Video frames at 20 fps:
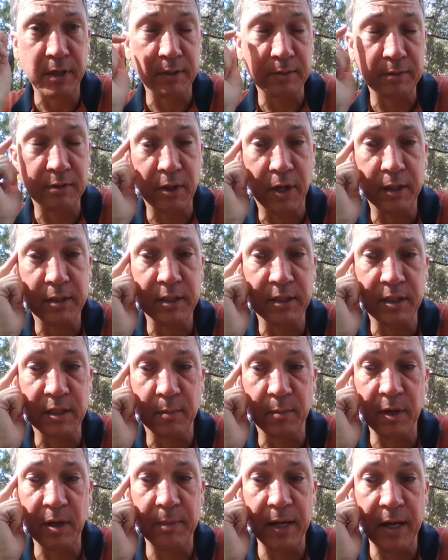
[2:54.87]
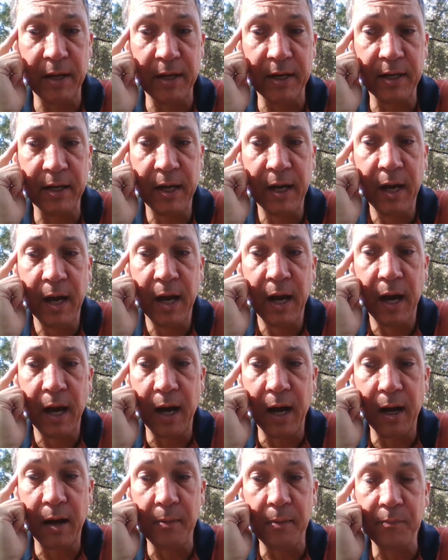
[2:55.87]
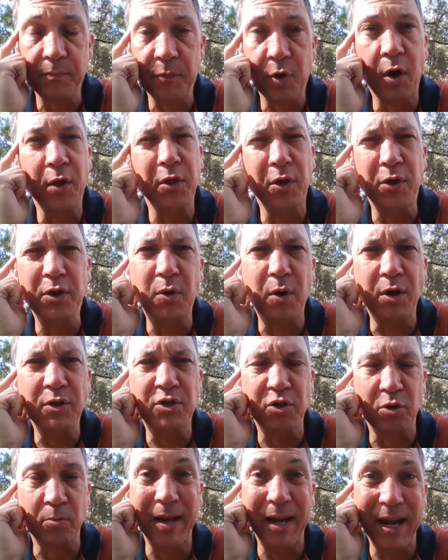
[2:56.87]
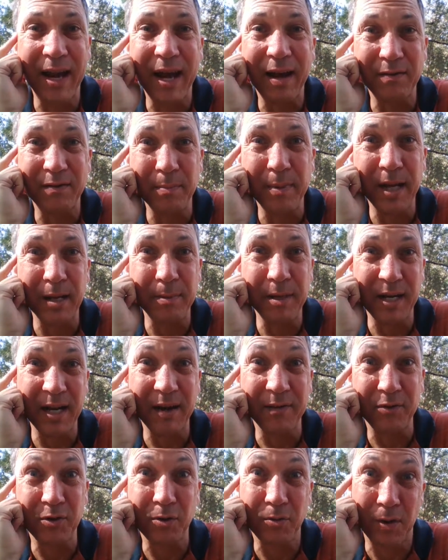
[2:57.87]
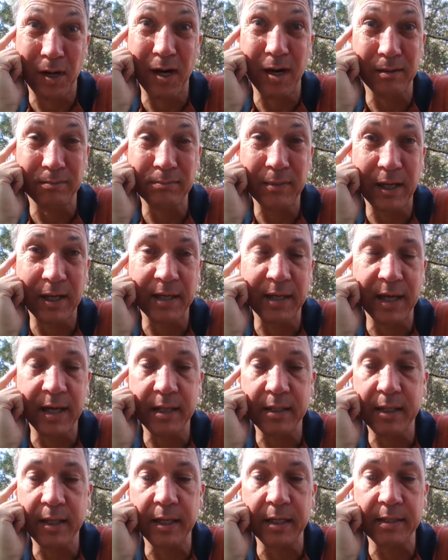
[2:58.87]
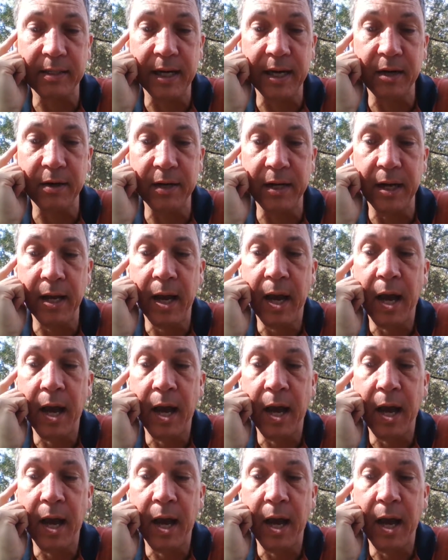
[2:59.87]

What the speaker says: Talk to someone about it. Although you also may have a baby, and after a while, I get it, they get tiring.